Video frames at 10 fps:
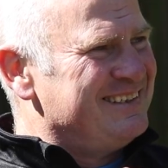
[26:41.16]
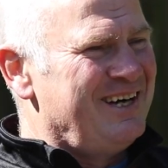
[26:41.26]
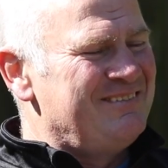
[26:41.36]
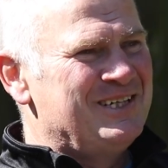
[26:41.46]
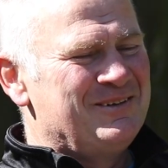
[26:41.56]

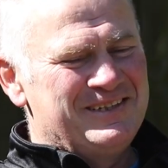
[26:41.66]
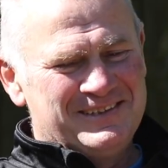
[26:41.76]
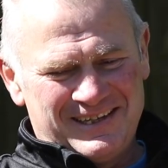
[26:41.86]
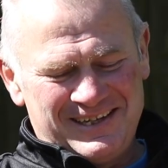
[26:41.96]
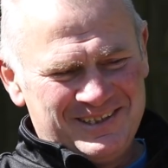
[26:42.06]
Oh, they're lovely.
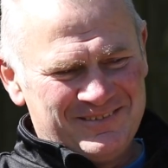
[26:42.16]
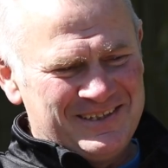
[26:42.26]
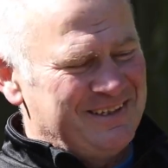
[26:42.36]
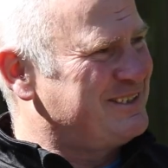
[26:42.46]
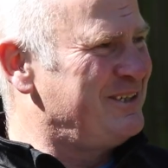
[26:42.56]
Oh,
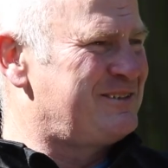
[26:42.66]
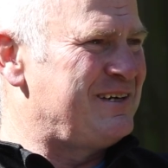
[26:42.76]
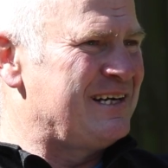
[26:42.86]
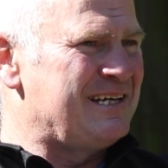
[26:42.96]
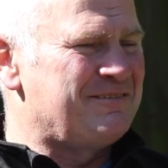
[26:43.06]
lovely. Oh, it's good.
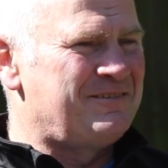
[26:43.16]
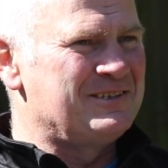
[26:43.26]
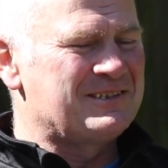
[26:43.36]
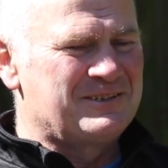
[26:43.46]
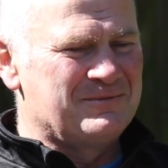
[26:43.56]
Crackling at
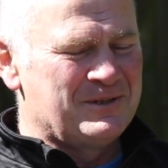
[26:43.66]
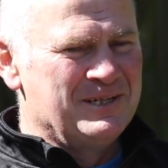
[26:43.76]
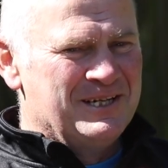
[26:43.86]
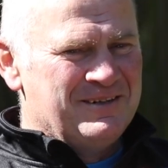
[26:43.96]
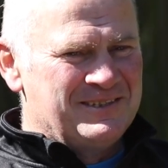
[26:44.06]
first is good, but
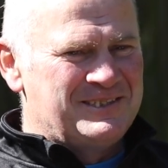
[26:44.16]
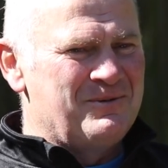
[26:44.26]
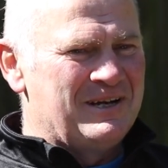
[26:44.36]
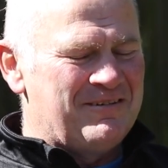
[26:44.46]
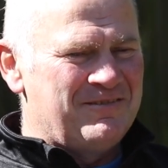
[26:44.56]
they
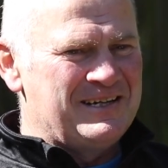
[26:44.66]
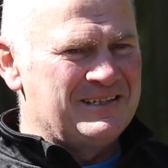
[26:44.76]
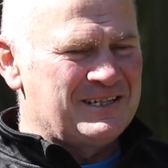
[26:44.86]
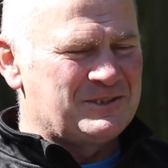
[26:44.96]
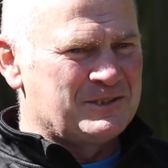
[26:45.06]
do laugh. Like,
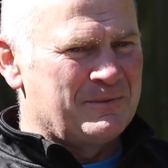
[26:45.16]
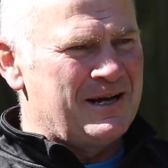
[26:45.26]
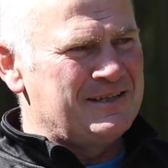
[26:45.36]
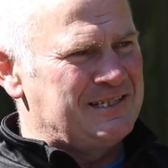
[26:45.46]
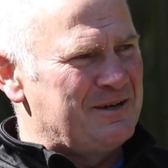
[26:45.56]
you know, so
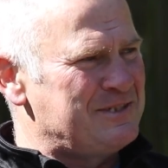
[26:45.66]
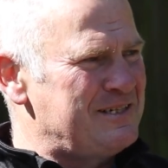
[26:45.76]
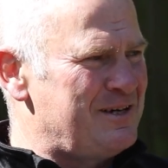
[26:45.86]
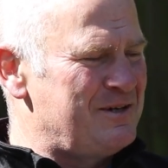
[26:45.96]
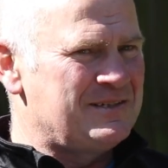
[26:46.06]
somebody had Dowse
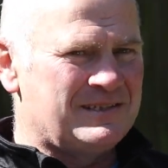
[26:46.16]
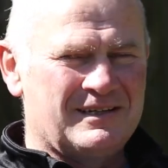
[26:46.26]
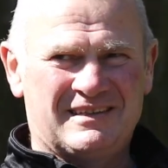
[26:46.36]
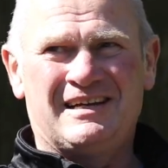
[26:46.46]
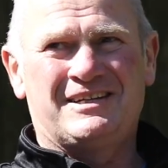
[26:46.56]
in your hurts,
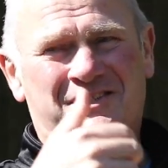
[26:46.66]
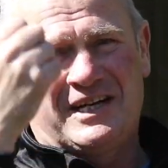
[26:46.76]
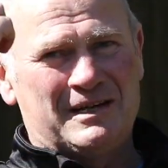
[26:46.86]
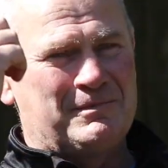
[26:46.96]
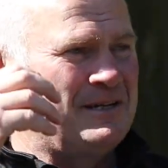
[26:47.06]
oh yeah,
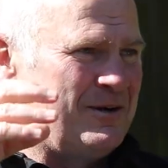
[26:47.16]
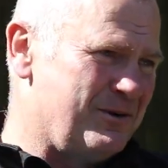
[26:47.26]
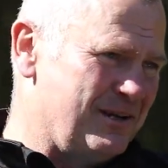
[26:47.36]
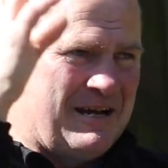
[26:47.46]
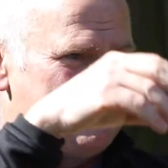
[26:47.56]
shut up man, they're
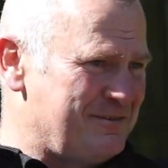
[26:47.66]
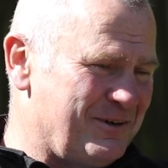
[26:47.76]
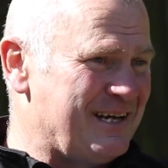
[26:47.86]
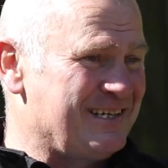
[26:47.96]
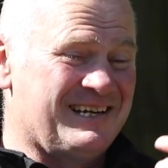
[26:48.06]
all laughing
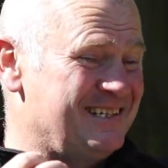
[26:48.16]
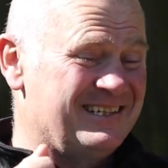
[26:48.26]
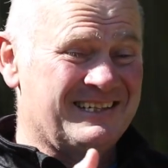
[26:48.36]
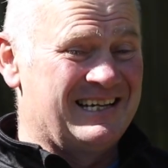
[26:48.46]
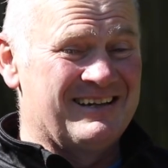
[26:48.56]
all that, you know, you're
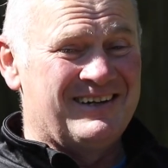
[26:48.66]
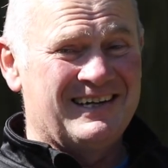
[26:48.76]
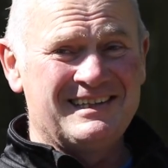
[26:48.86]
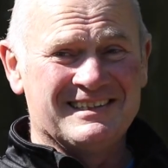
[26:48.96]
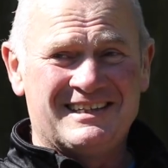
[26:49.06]
gonna get
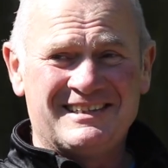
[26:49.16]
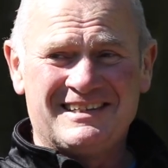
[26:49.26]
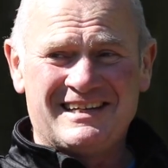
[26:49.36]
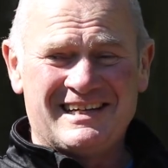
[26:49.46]
that, like, you know, and,